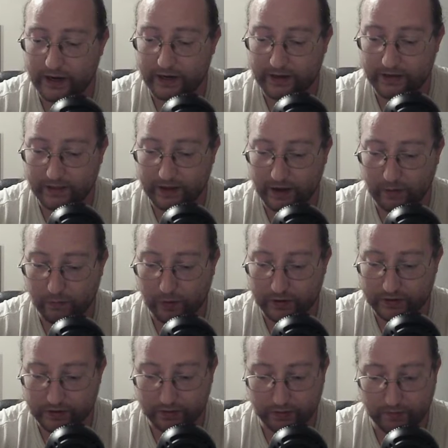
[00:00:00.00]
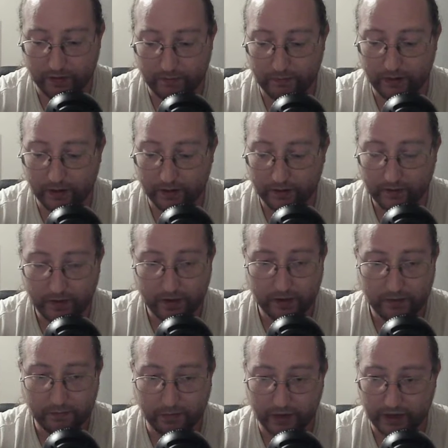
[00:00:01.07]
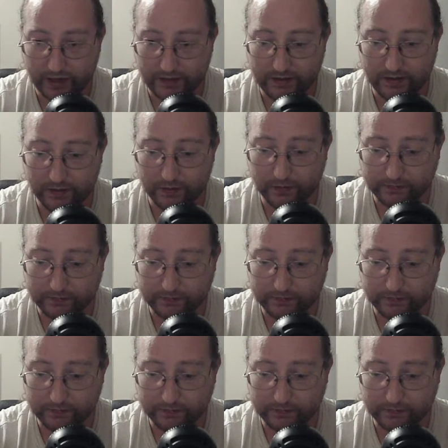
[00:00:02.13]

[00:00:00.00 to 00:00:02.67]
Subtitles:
than I want to remember, but I do.